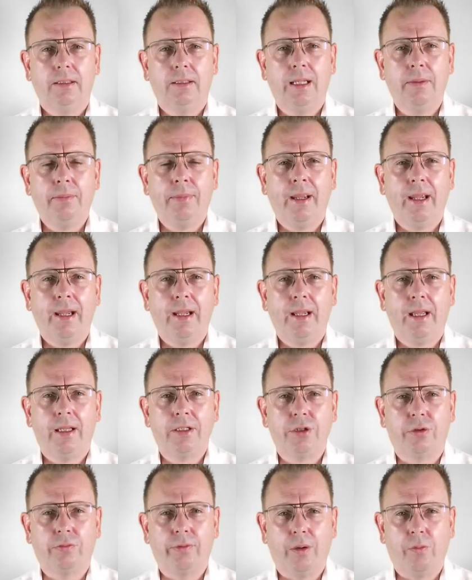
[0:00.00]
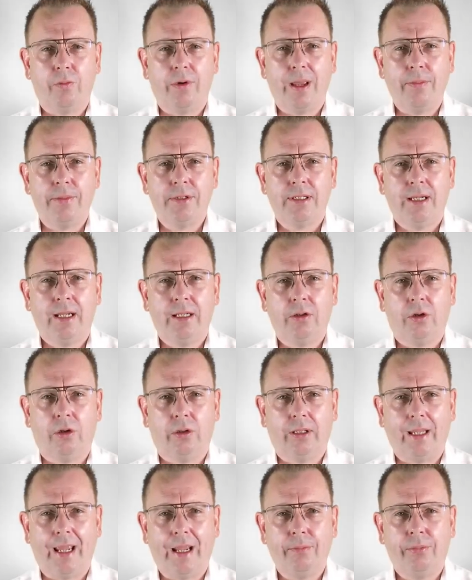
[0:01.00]
Lynkpay has a great website,
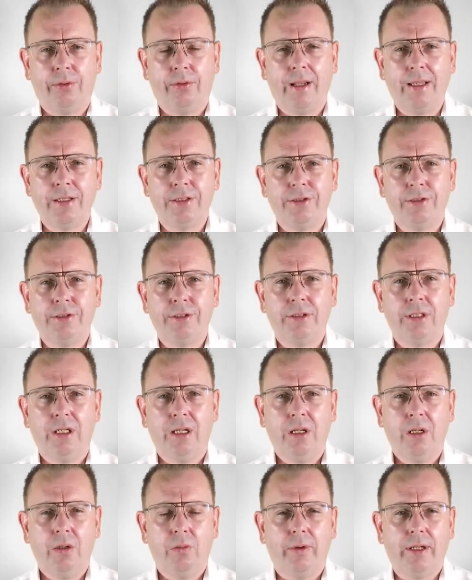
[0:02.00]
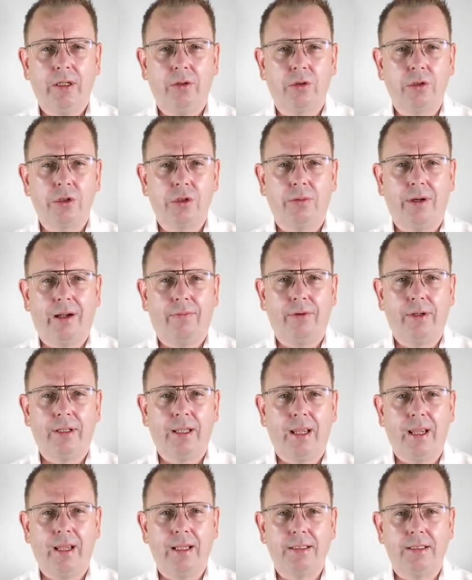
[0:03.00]
online presence. We also
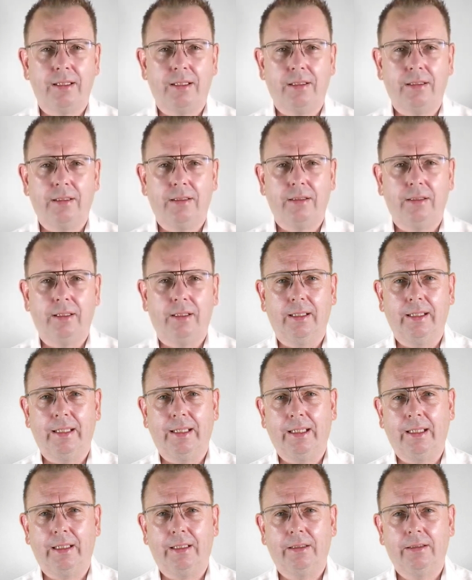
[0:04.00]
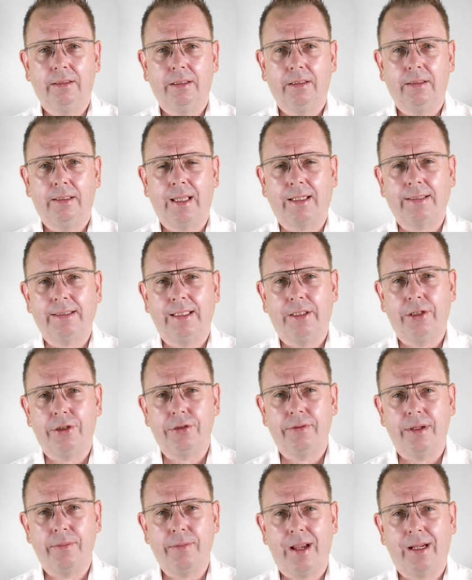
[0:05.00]
advertise in the leading taxi
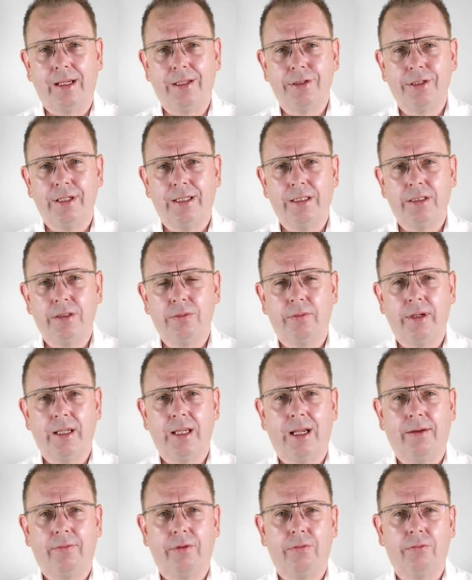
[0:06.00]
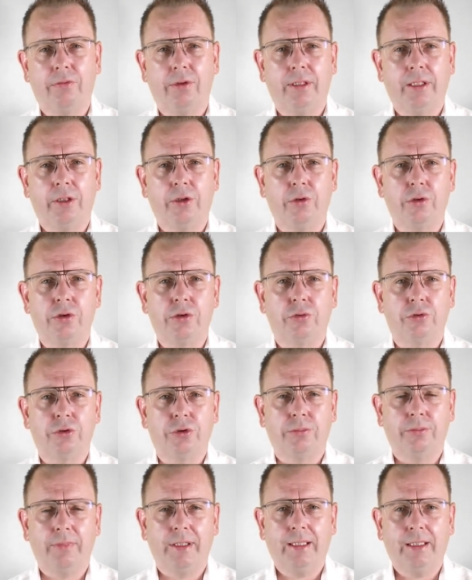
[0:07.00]
industry magazines. We have a really good
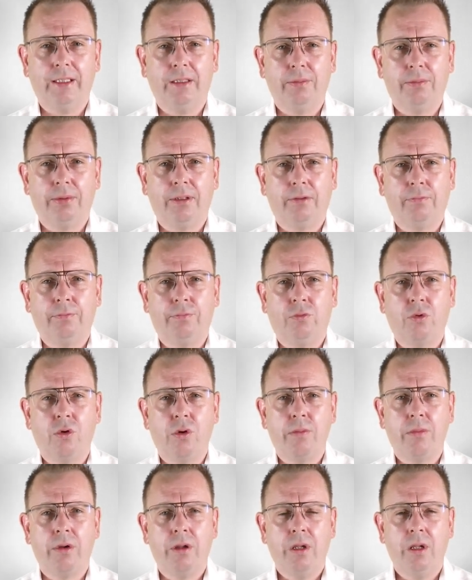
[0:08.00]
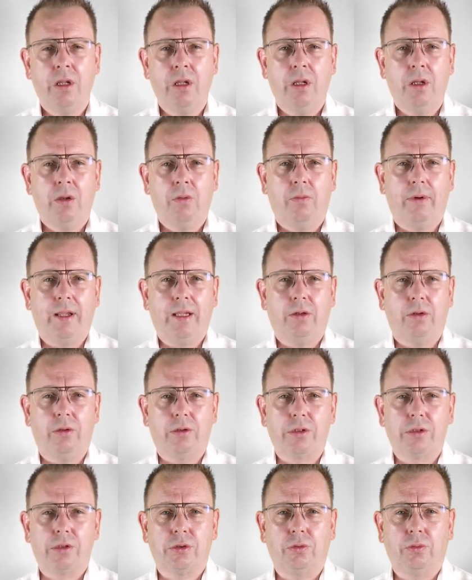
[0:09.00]
social media platform. We
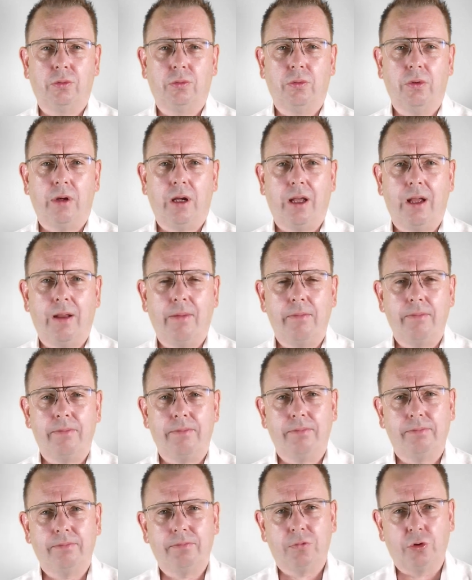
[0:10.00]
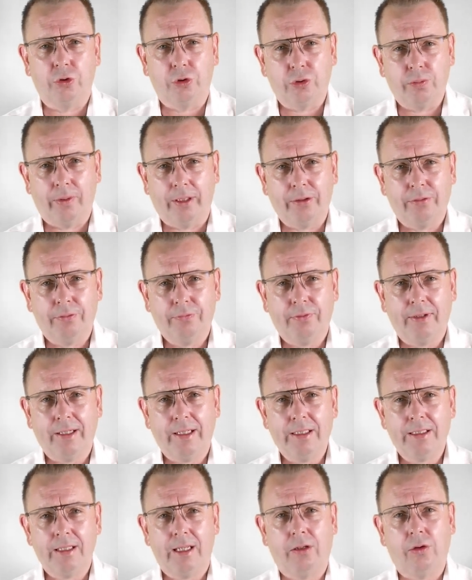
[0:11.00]
also do Twitter
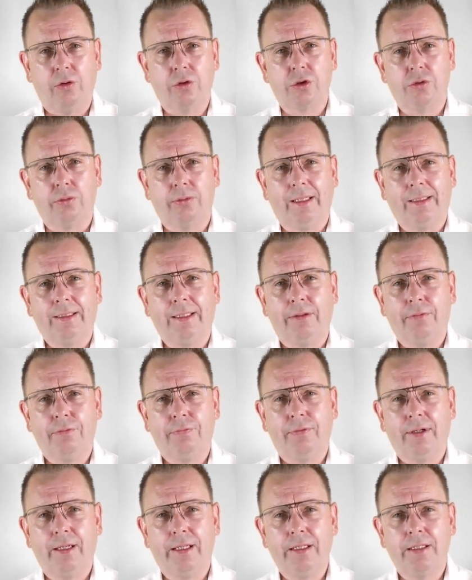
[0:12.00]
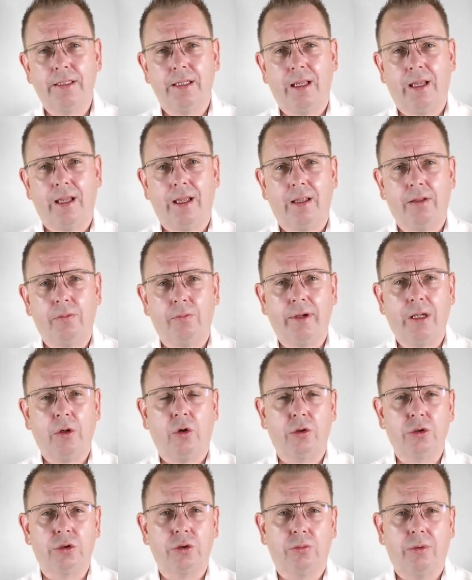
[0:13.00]
feeds and also LinkedIn feeds. And we
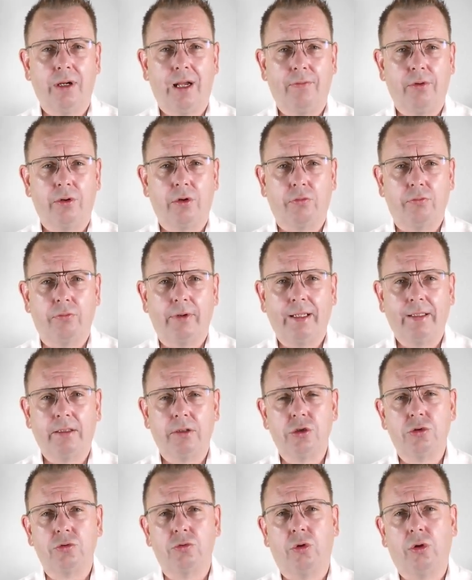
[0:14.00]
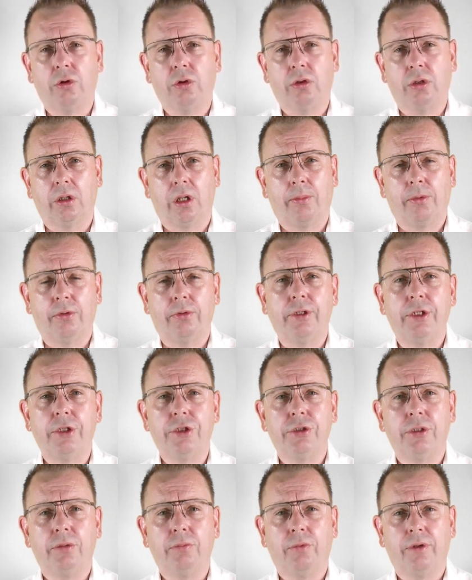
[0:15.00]
also have a great strong
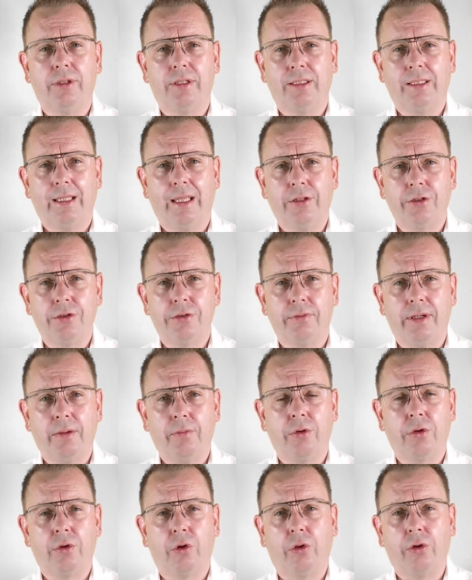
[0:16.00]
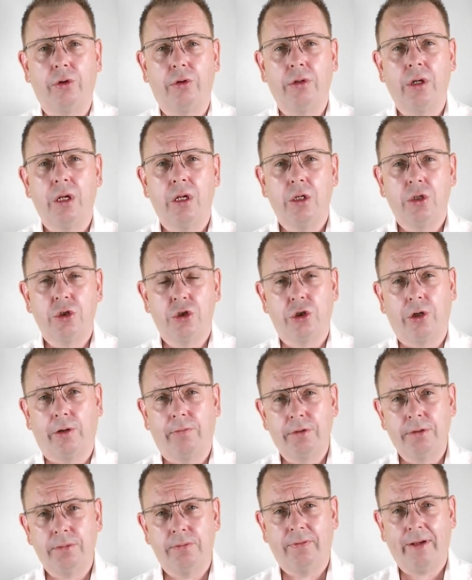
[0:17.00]
collaboration within the industry with other
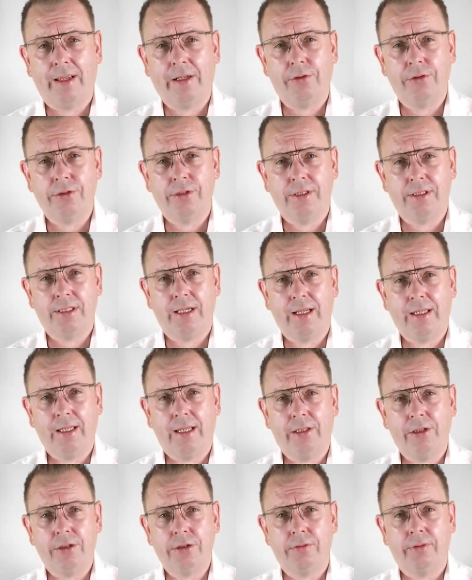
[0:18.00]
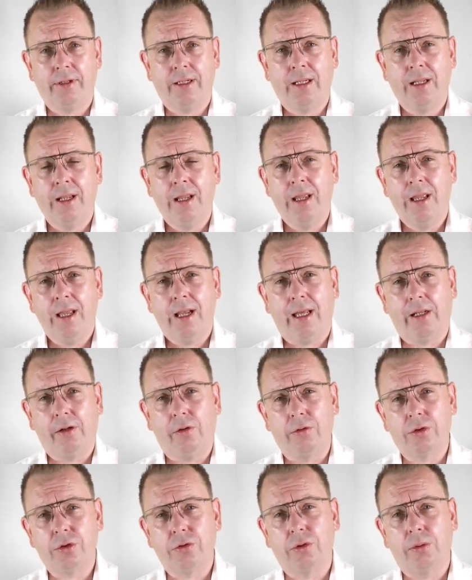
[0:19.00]
service providers inside the industry and
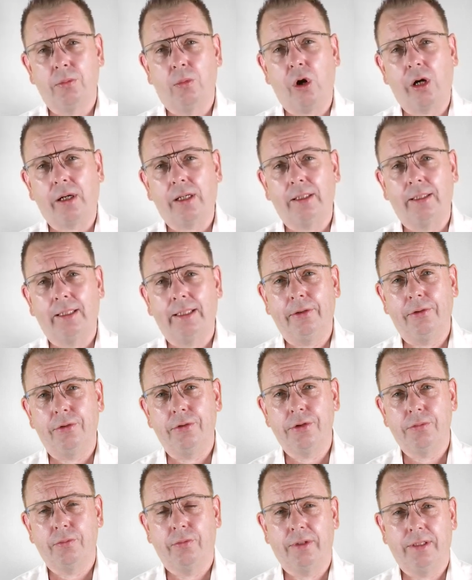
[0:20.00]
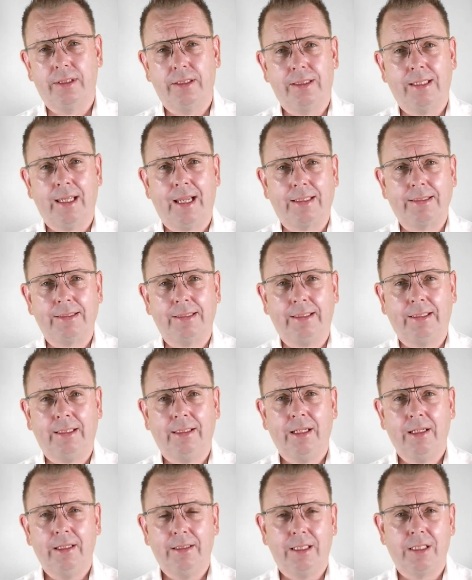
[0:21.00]
also the market leaders within the taxi
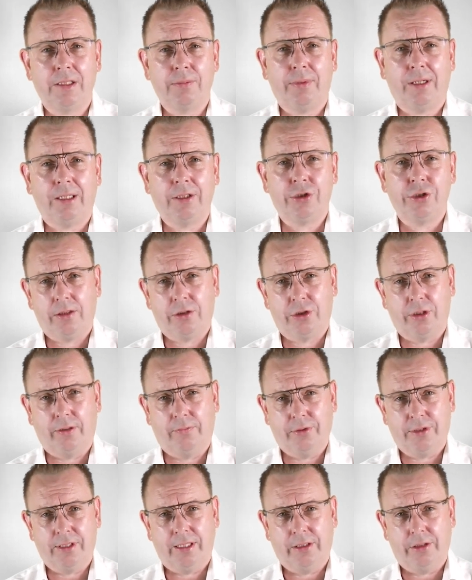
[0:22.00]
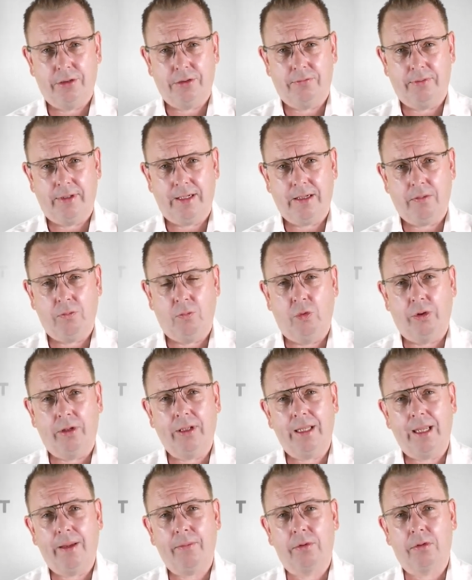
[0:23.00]
dispatch service industry. One
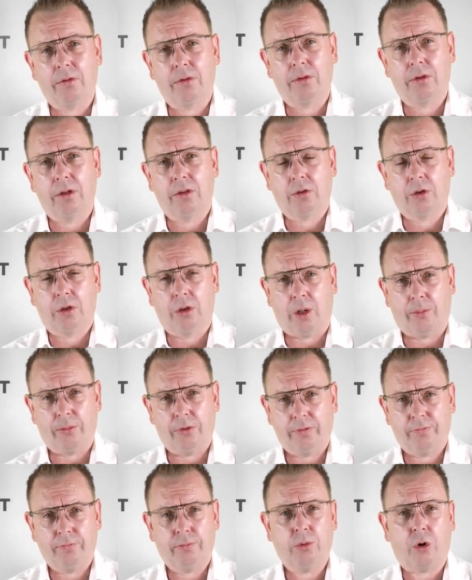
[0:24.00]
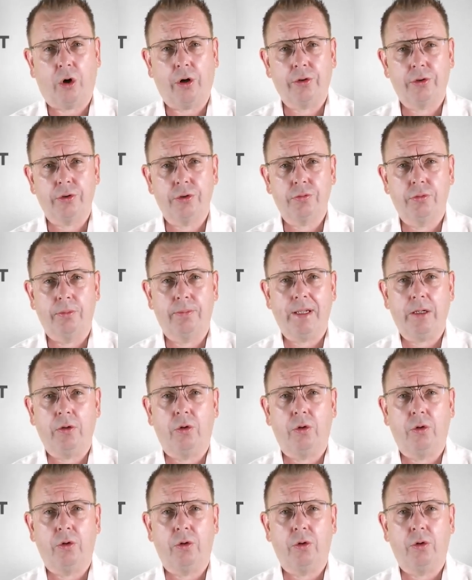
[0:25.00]
of them collaborative partners would be